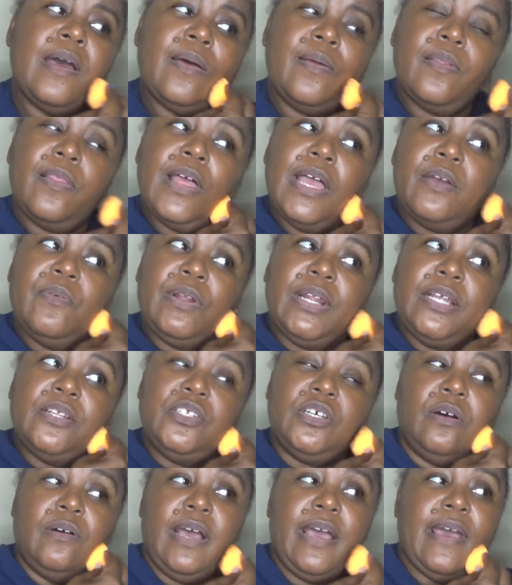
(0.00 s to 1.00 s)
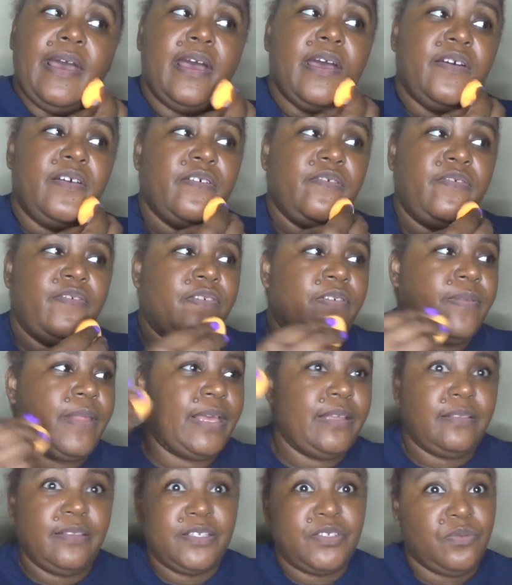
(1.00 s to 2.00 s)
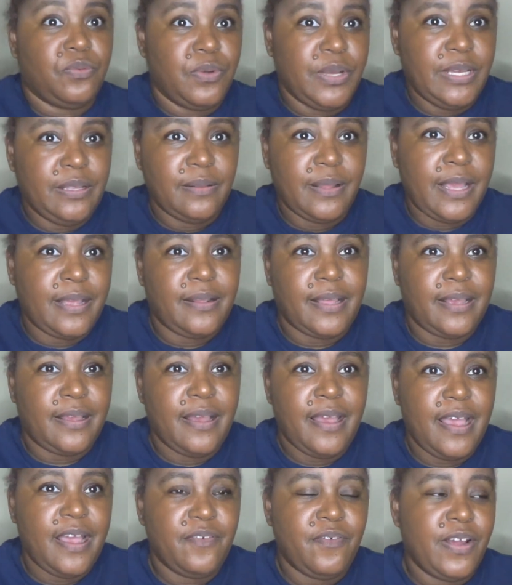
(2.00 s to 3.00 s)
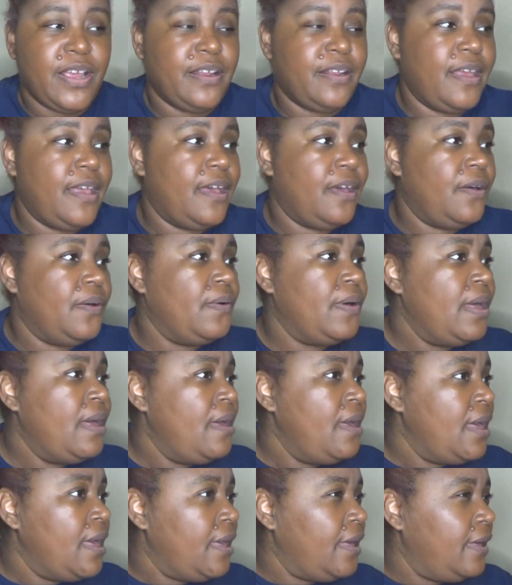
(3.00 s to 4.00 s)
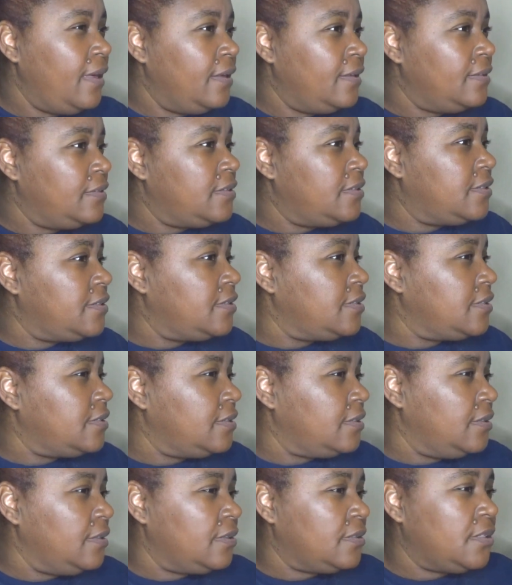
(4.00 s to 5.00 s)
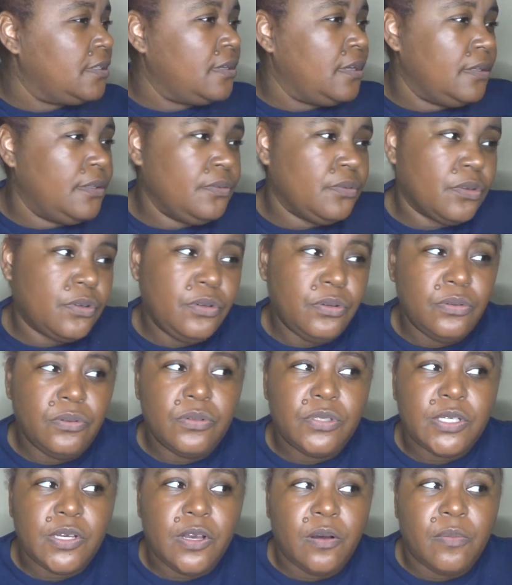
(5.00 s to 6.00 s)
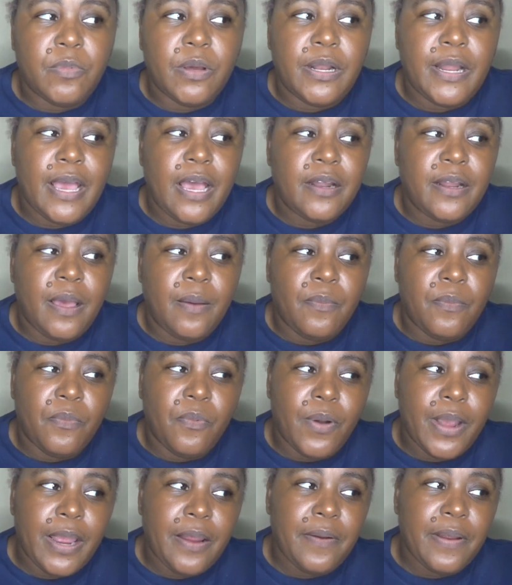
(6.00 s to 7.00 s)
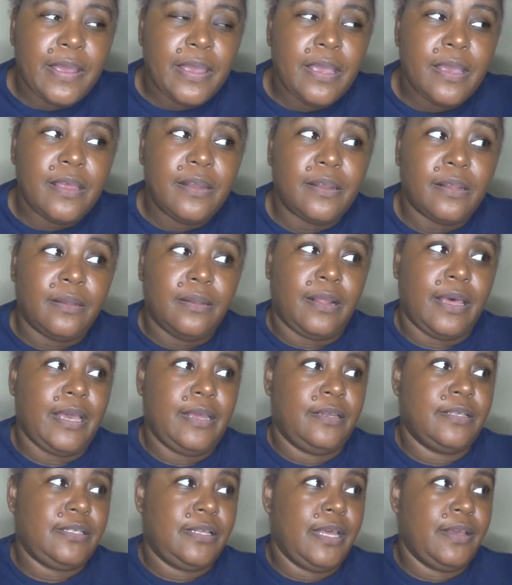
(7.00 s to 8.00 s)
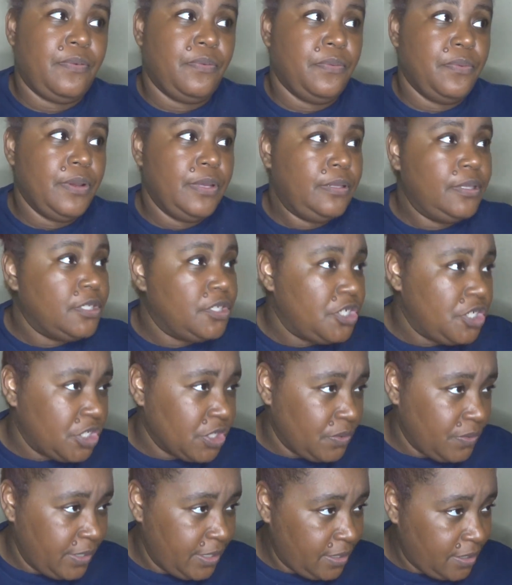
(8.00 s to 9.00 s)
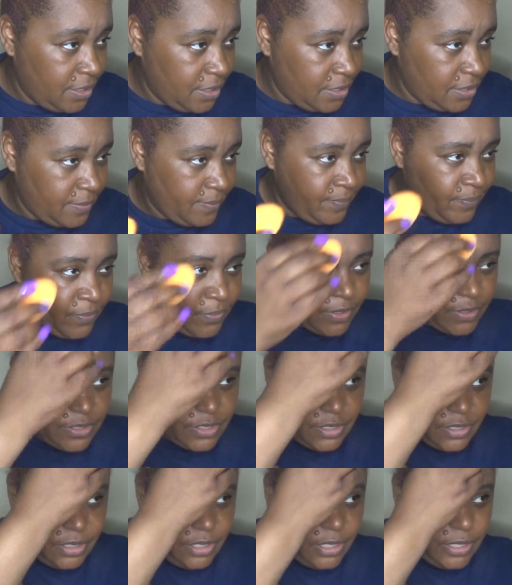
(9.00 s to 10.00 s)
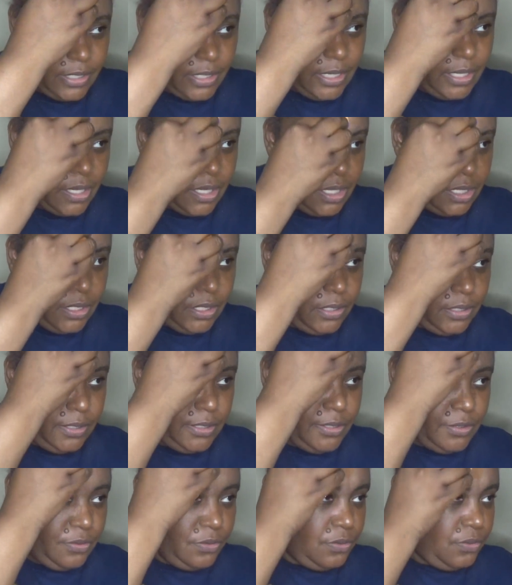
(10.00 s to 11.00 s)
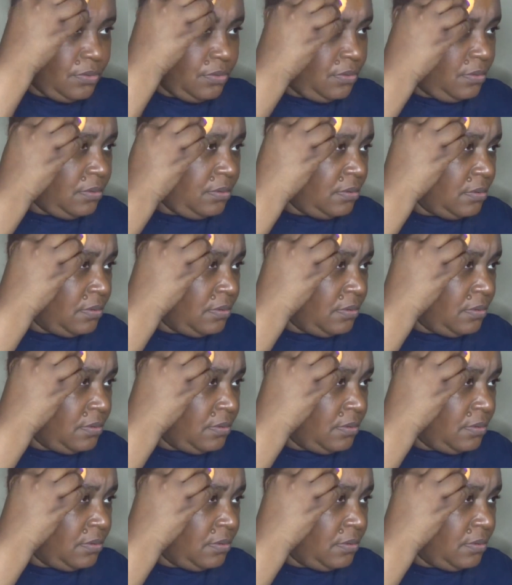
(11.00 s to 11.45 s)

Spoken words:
like when I don't have like this ring light like I have right now, it looks a little cool tone, but now that I'm wearing it and the light is like really showing it, it's looking a little